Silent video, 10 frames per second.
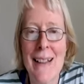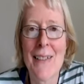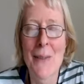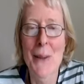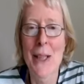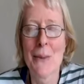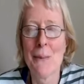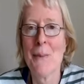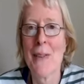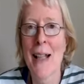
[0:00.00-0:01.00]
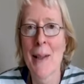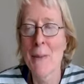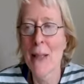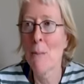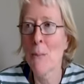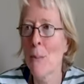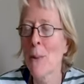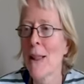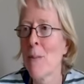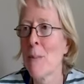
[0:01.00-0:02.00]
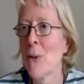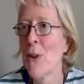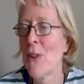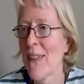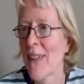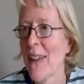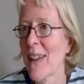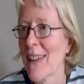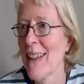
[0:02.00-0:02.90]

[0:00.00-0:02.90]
There we go. I'm now properly unmuted, I think.